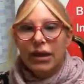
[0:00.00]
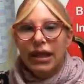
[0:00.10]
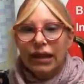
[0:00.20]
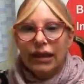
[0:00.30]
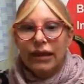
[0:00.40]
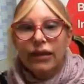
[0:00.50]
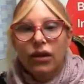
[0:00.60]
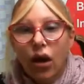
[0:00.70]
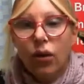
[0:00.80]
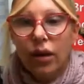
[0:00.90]
Anything
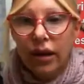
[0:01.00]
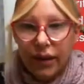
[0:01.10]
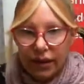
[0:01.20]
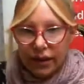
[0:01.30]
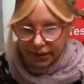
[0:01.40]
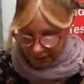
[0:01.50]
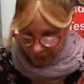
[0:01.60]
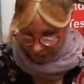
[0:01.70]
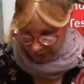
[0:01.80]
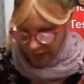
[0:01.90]
lower than a
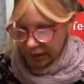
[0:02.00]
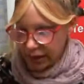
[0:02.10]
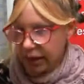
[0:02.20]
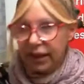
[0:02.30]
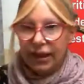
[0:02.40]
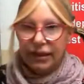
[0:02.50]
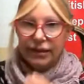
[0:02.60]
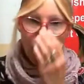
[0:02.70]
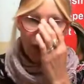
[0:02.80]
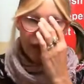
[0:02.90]
7
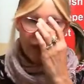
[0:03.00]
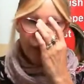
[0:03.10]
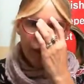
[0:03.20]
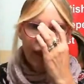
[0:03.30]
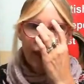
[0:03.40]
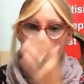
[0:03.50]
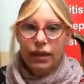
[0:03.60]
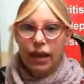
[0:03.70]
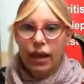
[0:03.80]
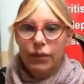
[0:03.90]
is going to be
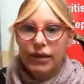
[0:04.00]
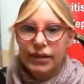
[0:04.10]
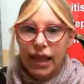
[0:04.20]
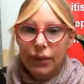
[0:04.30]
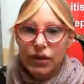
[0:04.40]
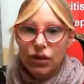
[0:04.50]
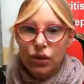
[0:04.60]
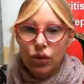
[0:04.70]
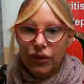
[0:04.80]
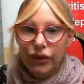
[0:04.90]
the same
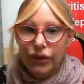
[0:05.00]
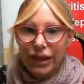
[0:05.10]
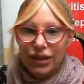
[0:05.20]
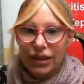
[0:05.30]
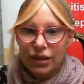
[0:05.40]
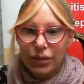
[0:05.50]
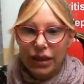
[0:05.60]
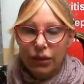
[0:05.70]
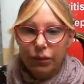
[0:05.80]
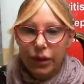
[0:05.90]
sort of features,
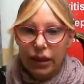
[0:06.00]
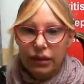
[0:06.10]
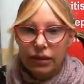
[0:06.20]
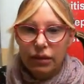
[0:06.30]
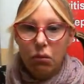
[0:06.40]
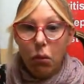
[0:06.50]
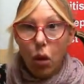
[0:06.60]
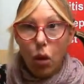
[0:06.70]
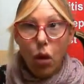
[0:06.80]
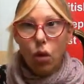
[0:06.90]
but
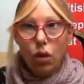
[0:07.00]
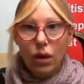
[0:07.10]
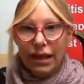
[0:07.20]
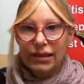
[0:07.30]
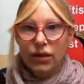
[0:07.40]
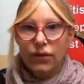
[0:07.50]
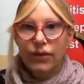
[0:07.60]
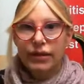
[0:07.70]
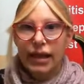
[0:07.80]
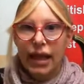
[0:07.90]
more or less of
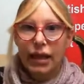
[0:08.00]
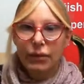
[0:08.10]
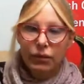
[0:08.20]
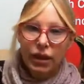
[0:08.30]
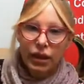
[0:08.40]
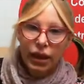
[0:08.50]
the same